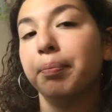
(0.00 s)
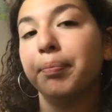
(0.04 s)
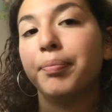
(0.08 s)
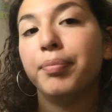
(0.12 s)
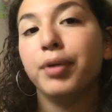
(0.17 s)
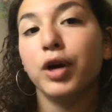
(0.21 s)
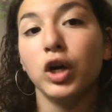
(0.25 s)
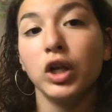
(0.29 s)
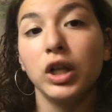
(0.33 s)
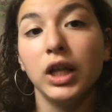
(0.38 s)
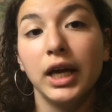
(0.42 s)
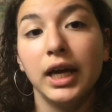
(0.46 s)

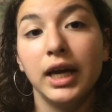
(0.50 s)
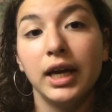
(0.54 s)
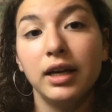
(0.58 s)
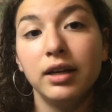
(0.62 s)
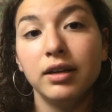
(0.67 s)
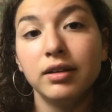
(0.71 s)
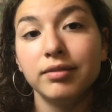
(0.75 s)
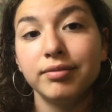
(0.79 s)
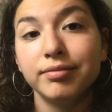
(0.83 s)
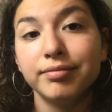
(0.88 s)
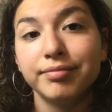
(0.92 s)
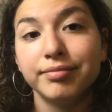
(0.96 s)
Berlin
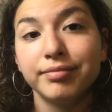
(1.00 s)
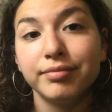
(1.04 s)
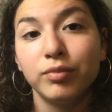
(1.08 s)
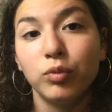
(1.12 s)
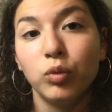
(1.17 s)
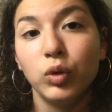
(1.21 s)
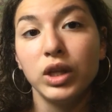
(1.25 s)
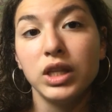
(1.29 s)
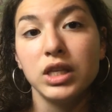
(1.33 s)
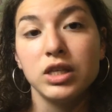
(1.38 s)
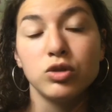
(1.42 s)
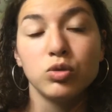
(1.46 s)

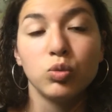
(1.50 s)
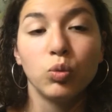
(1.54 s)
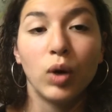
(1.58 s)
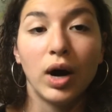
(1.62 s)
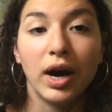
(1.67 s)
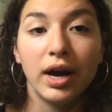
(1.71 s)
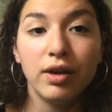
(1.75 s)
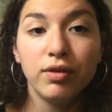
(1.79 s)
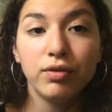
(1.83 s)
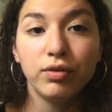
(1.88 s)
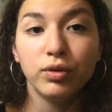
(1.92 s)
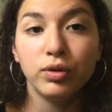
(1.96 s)
with his
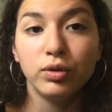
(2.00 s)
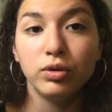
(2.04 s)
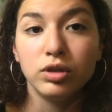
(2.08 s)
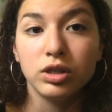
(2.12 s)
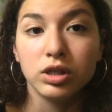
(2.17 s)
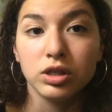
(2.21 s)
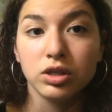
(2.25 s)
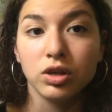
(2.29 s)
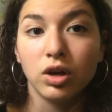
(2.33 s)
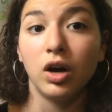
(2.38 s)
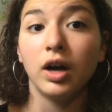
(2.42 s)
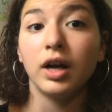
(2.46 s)
wife, who
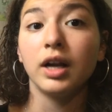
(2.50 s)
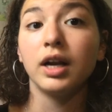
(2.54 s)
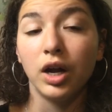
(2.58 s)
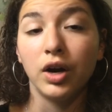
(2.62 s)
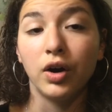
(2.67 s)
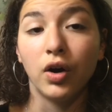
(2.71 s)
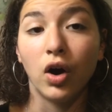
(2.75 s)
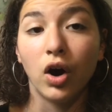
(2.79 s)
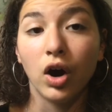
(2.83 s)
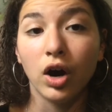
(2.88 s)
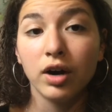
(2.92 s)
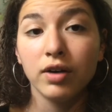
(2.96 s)
just got an
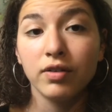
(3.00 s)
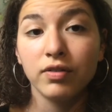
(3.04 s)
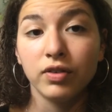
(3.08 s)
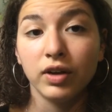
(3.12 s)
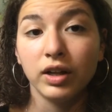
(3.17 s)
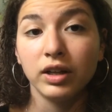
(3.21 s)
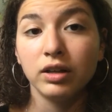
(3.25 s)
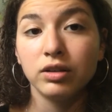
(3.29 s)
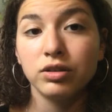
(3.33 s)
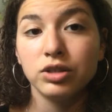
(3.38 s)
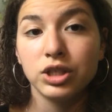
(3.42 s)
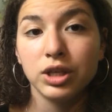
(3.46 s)
art
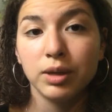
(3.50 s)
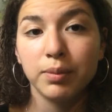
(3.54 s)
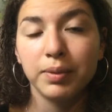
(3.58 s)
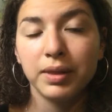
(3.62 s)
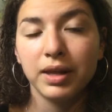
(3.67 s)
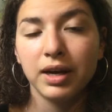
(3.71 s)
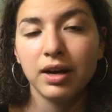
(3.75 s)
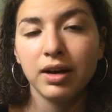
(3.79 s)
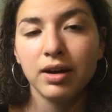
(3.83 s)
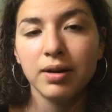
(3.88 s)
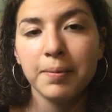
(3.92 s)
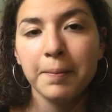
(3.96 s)
fellowship
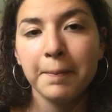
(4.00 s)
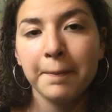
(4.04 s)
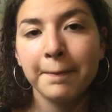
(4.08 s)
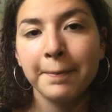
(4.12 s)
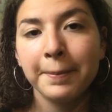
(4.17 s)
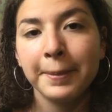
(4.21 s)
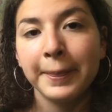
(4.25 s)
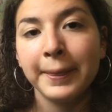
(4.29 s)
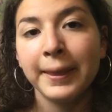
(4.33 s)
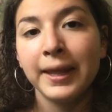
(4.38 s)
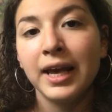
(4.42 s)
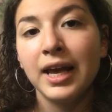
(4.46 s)
there.
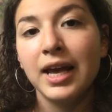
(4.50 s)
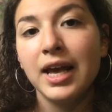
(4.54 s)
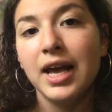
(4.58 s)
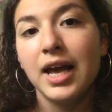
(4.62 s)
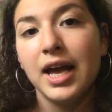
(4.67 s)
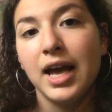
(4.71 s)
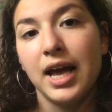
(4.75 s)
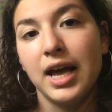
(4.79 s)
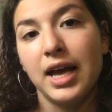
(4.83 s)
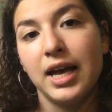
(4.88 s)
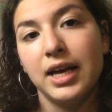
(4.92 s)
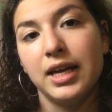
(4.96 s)

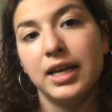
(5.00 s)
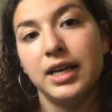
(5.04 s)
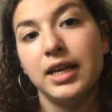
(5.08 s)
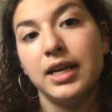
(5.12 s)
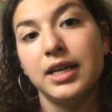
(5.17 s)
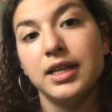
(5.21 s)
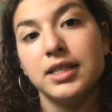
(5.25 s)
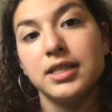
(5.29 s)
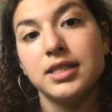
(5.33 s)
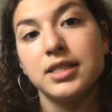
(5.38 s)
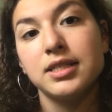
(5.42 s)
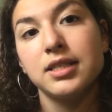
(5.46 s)
And
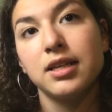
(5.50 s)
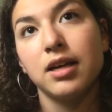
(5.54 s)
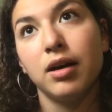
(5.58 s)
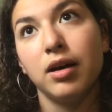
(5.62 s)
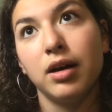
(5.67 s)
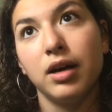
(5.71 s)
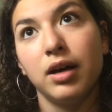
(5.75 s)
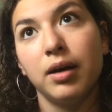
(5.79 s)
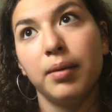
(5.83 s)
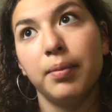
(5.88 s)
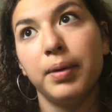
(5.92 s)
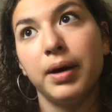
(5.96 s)
it's
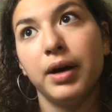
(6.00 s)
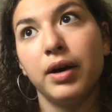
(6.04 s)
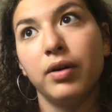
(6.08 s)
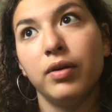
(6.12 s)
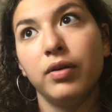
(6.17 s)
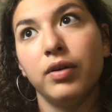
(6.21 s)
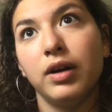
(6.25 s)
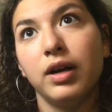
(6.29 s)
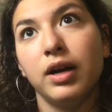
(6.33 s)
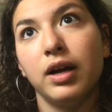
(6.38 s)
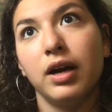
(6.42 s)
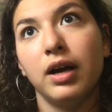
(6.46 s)

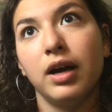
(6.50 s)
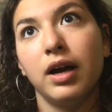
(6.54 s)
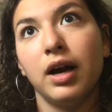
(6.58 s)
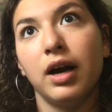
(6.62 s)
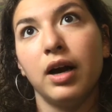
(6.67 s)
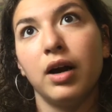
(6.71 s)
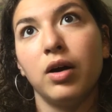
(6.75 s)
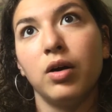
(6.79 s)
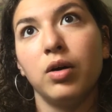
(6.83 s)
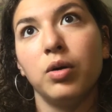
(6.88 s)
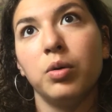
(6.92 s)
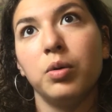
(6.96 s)
about
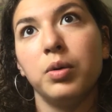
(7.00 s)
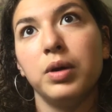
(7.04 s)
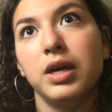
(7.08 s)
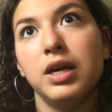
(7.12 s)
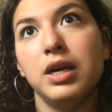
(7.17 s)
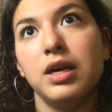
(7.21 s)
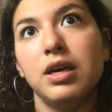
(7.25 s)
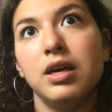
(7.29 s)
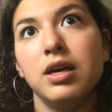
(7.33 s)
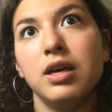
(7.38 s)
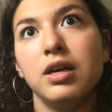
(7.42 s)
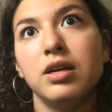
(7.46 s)
how
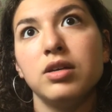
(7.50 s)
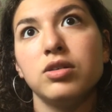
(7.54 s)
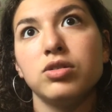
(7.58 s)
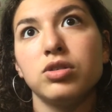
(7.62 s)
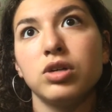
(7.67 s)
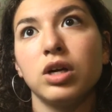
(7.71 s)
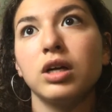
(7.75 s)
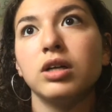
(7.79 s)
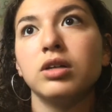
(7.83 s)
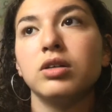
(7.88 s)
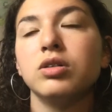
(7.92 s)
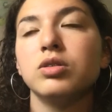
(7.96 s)
he
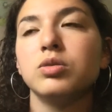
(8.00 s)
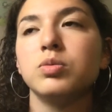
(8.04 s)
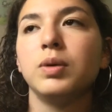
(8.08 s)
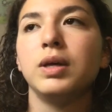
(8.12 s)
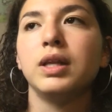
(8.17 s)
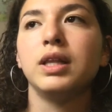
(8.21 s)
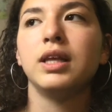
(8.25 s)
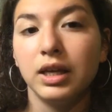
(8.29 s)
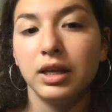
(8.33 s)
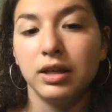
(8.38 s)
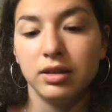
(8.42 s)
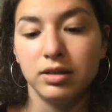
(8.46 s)
struggles
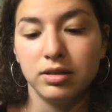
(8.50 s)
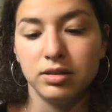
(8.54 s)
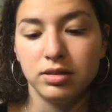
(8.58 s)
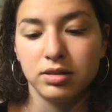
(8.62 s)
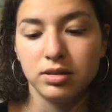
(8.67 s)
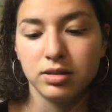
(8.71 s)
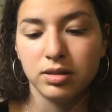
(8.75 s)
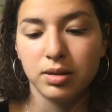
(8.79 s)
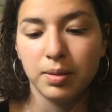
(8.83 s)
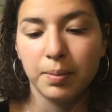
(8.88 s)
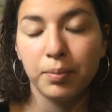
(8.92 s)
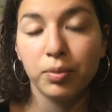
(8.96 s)
with
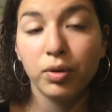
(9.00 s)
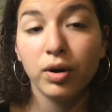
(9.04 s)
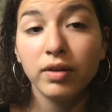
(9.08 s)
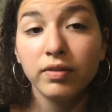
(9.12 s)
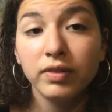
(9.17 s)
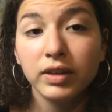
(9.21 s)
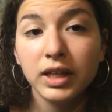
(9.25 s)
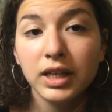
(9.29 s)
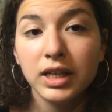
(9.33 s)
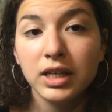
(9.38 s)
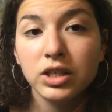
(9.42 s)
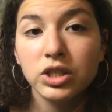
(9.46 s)
his
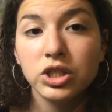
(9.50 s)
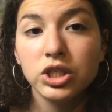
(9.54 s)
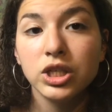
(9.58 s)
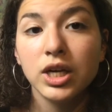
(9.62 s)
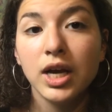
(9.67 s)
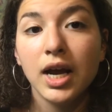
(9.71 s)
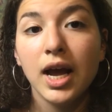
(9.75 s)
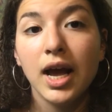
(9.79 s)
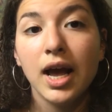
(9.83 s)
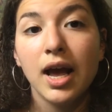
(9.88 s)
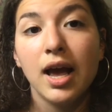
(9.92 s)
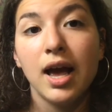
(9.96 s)
privilege
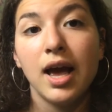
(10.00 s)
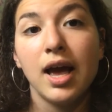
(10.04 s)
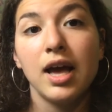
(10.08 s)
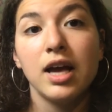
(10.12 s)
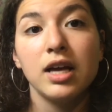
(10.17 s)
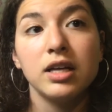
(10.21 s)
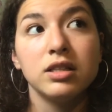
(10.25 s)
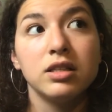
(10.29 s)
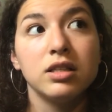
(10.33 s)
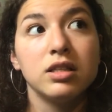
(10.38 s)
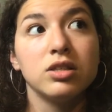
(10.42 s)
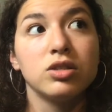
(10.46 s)

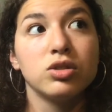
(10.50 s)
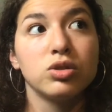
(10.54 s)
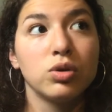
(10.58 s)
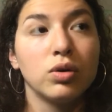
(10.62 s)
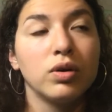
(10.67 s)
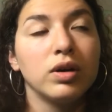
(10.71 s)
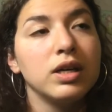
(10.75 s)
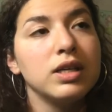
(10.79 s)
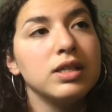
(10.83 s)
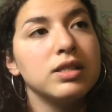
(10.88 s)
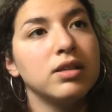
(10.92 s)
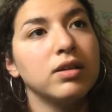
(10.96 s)
and the
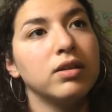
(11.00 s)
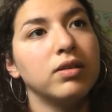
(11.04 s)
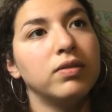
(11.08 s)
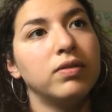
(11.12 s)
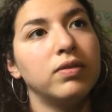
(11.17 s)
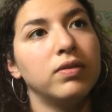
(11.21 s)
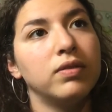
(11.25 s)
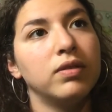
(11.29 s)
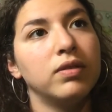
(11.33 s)
stories of